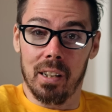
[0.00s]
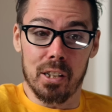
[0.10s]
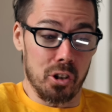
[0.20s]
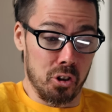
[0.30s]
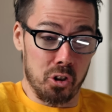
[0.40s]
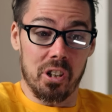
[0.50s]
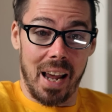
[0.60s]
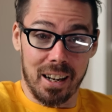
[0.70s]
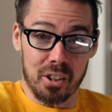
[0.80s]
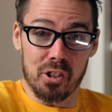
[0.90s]
It's a
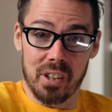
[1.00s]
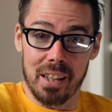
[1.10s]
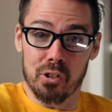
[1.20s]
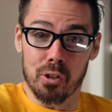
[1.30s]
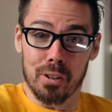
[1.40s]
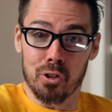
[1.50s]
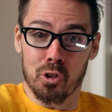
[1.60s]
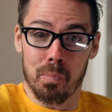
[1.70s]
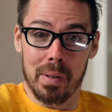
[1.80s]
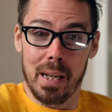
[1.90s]
stacked sensor. It
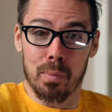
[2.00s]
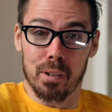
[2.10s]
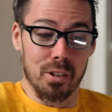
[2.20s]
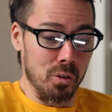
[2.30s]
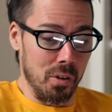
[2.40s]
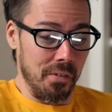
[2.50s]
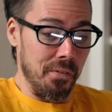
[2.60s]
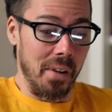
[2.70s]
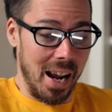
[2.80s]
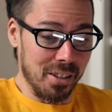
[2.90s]
should be able to do it
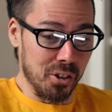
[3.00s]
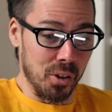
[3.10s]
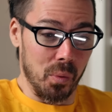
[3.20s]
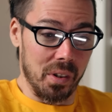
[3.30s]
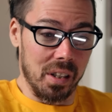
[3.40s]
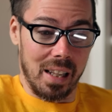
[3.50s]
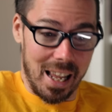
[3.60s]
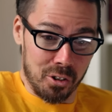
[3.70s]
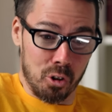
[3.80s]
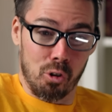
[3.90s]
faster with
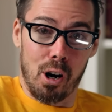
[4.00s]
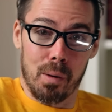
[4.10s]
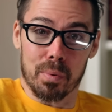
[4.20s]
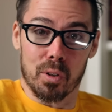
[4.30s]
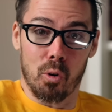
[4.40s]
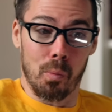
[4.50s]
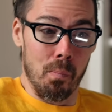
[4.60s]
less crops or